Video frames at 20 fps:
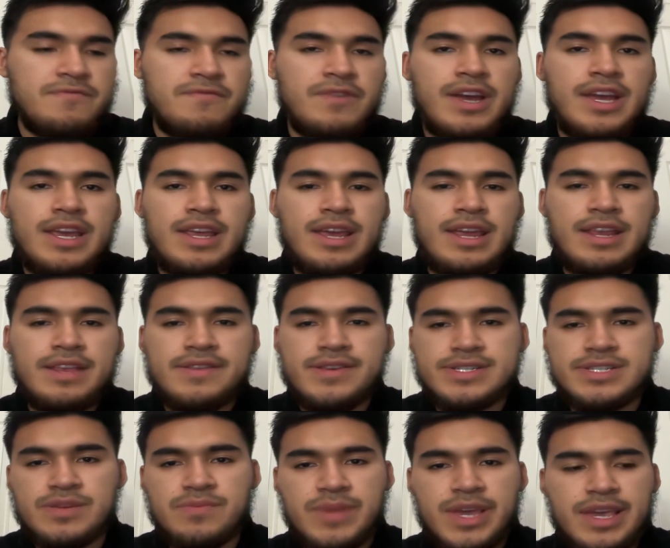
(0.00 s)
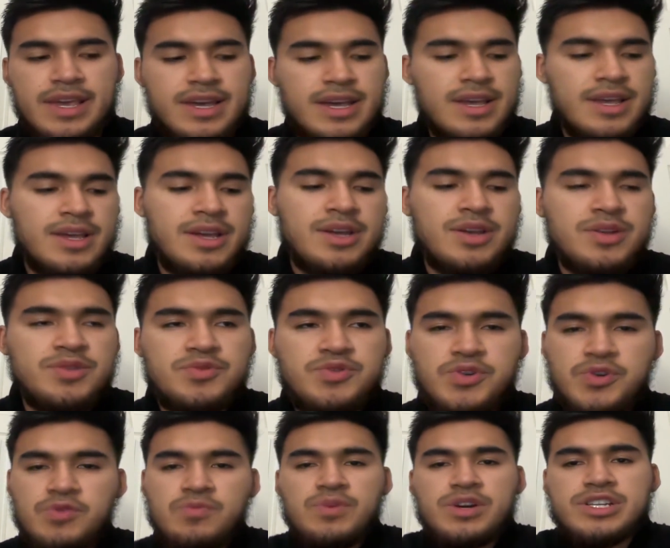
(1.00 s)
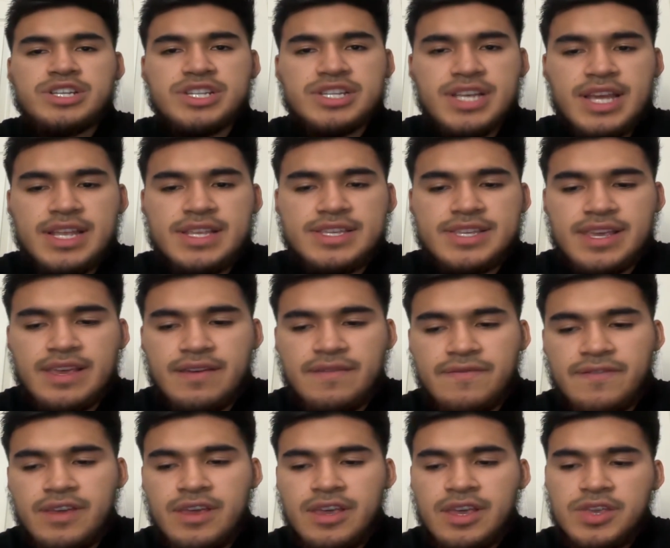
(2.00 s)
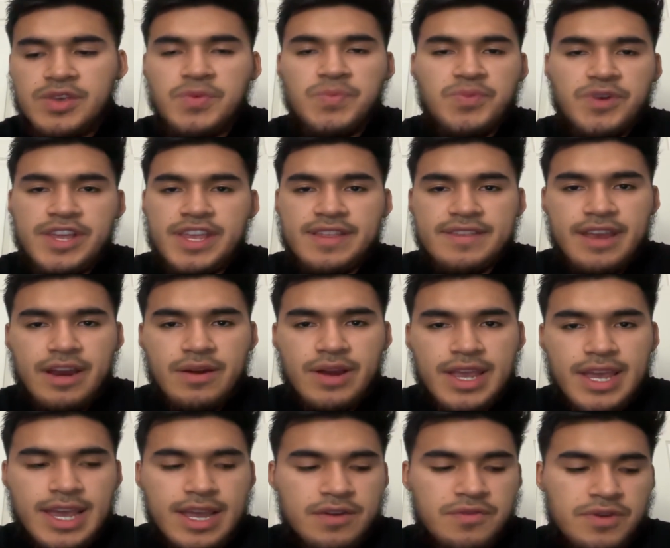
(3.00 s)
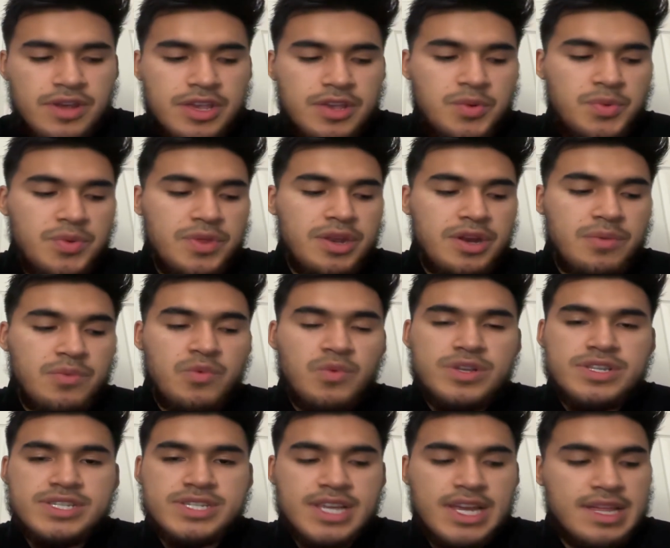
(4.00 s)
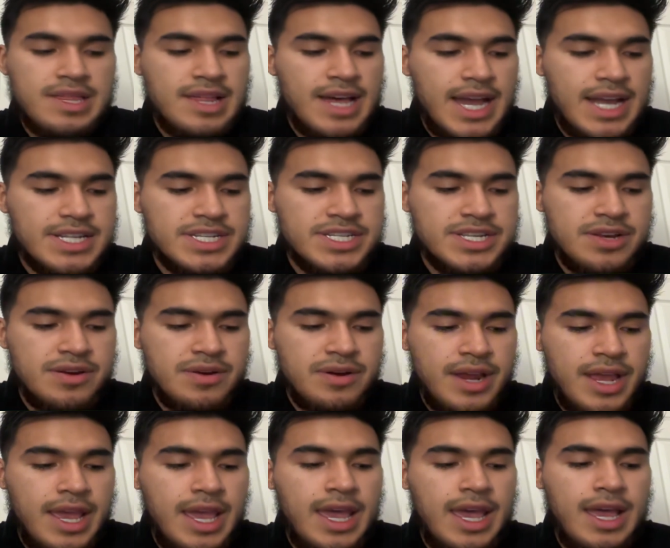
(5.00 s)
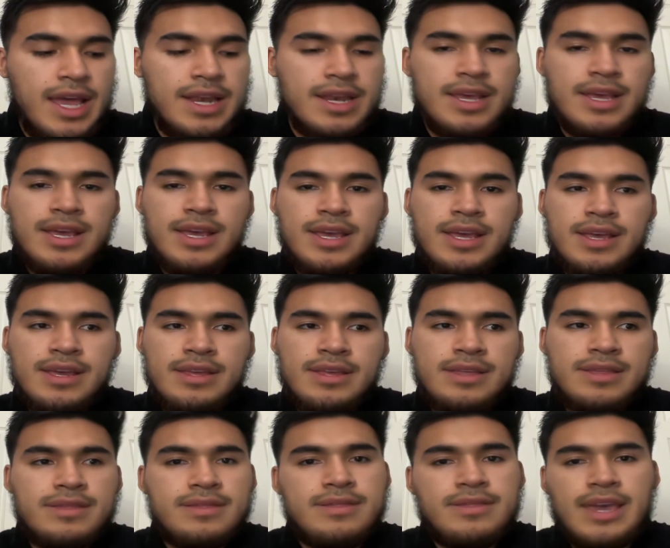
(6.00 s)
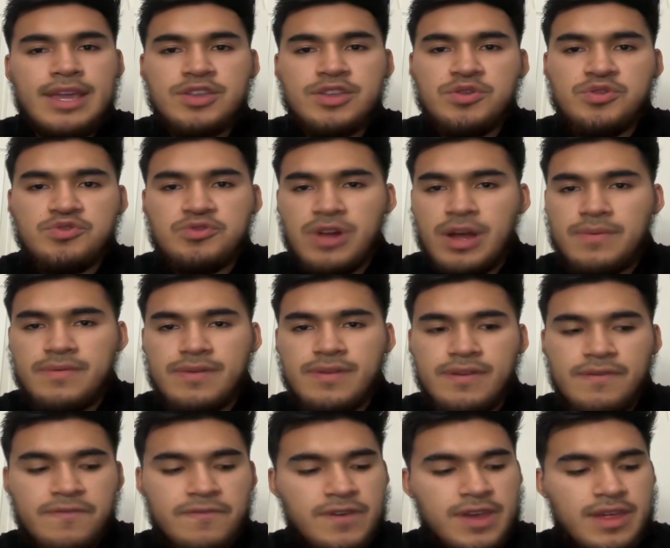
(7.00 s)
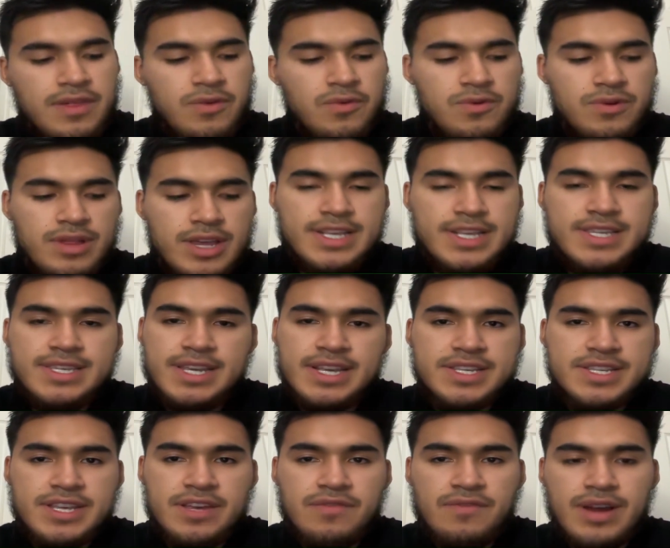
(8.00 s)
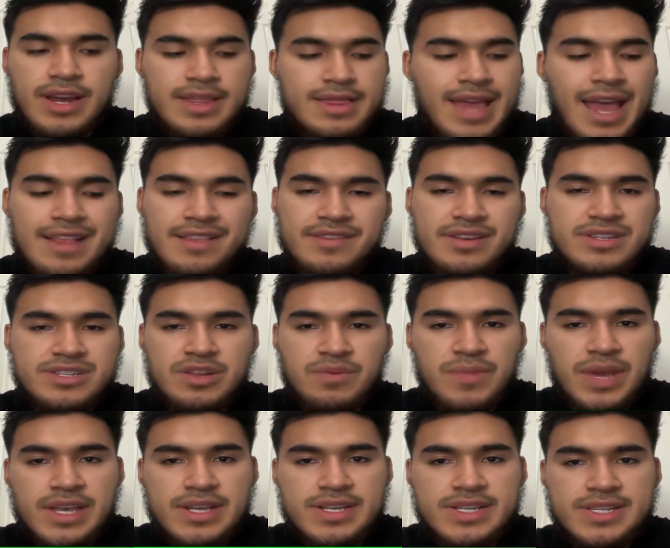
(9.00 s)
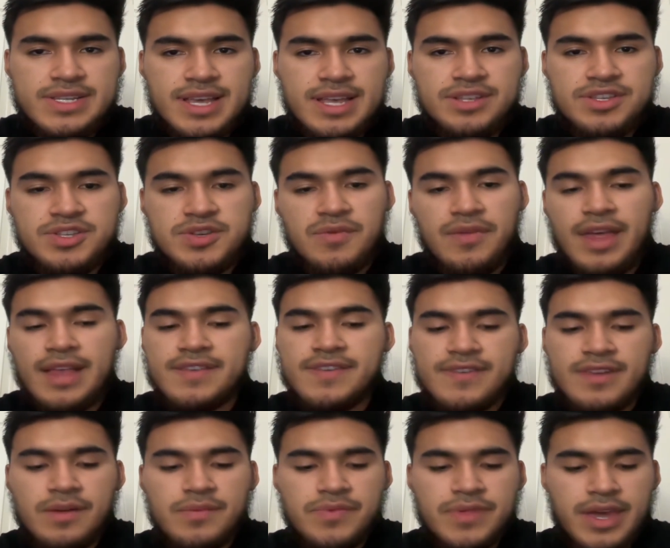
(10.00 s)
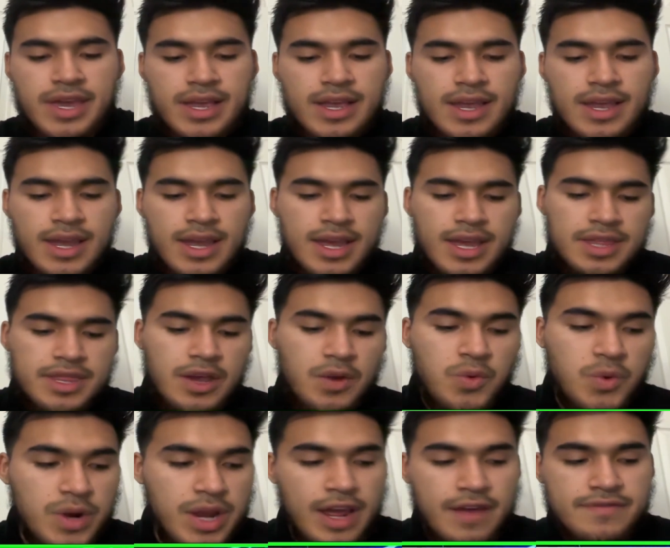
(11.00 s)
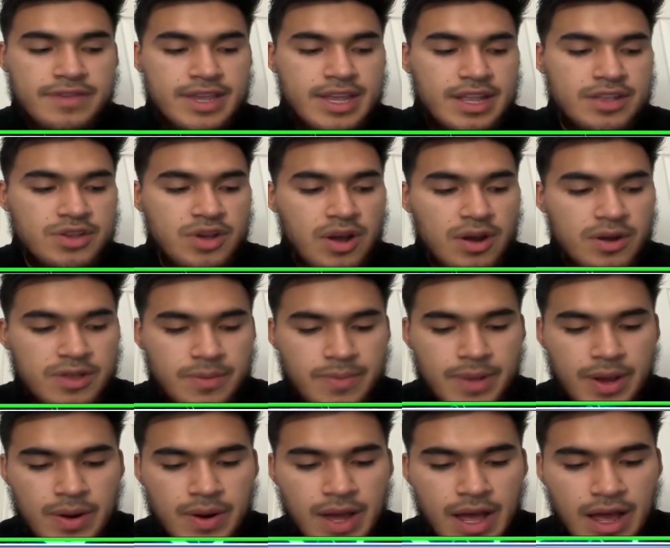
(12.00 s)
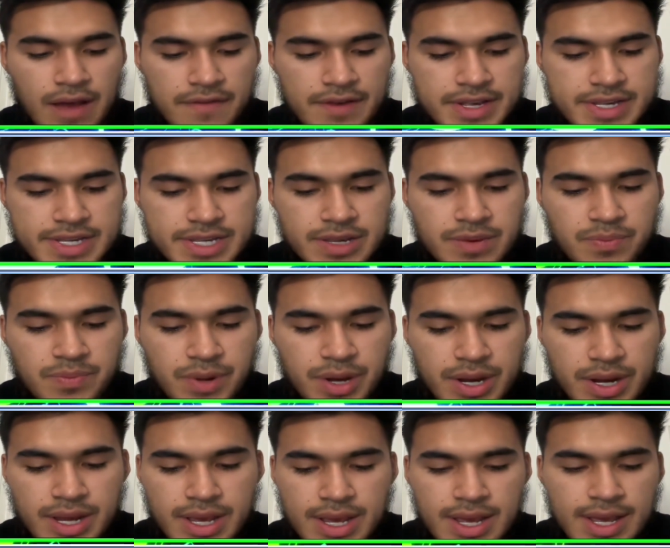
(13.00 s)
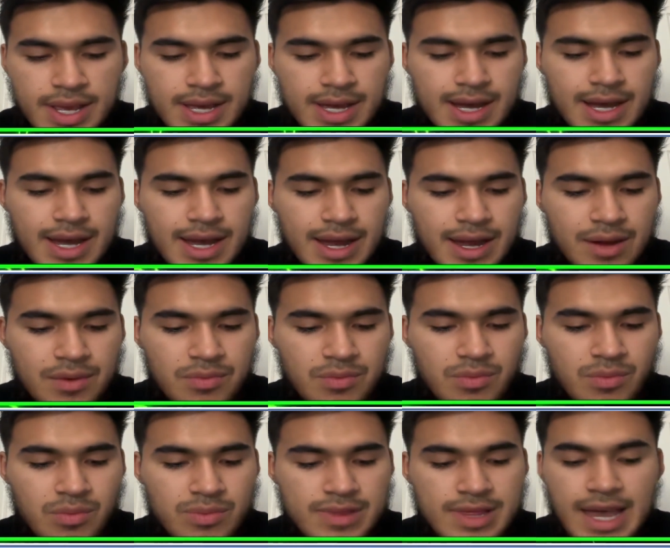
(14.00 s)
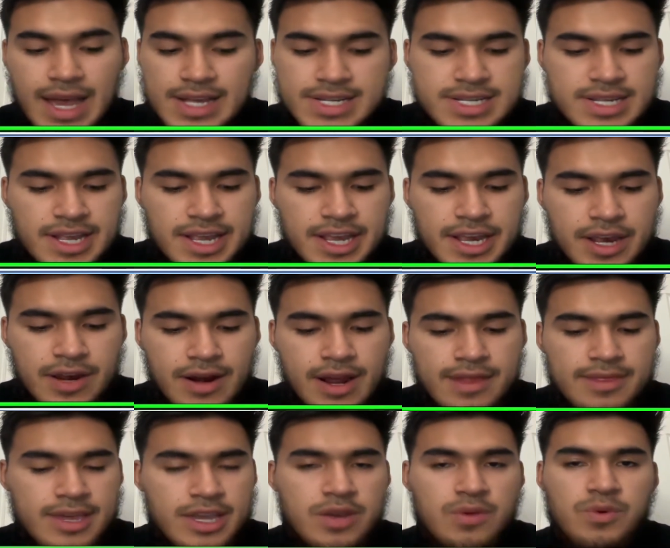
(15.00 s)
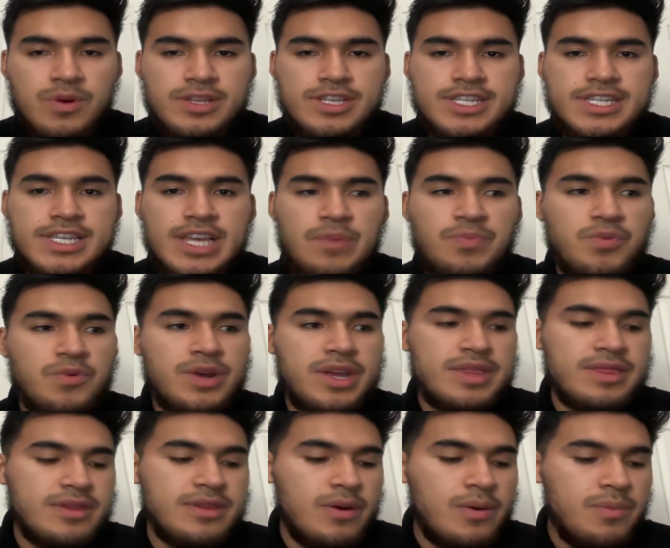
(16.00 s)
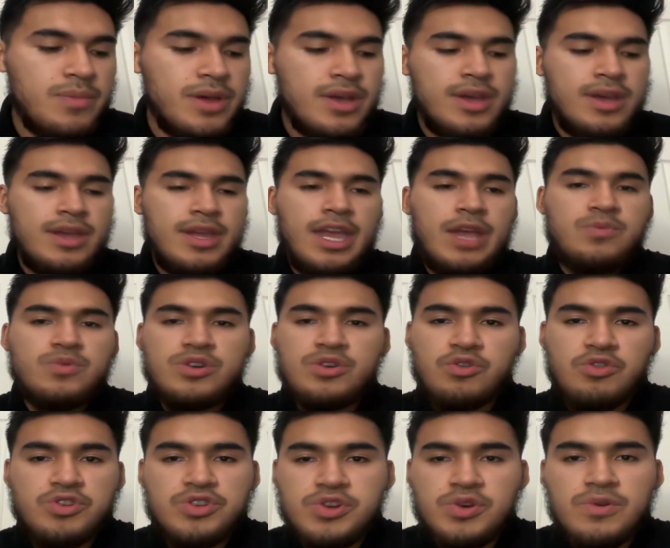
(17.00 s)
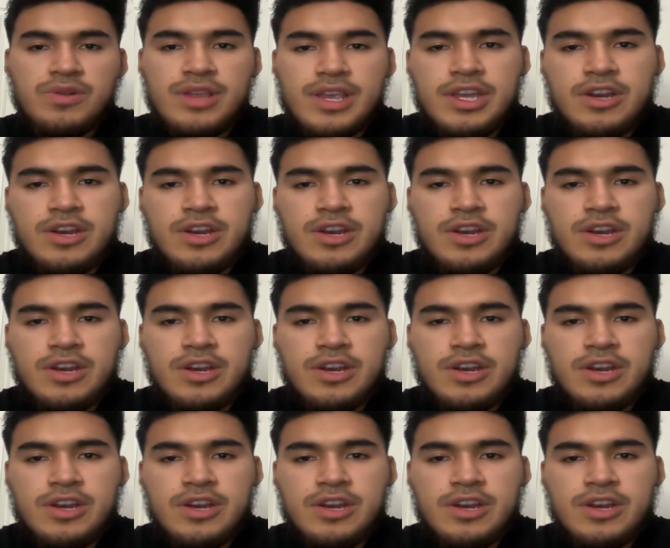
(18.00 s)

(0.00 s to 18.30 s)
right? And it doesn't make too much sense if you bring in Derrick Henry, you were the number one seed last year, and then you drop to the fifth or sixth seed, right? That doesn't make sense. So that's something that would have to get talked about, obviously. But um, lastly, here, I think it would separate them. It would certainly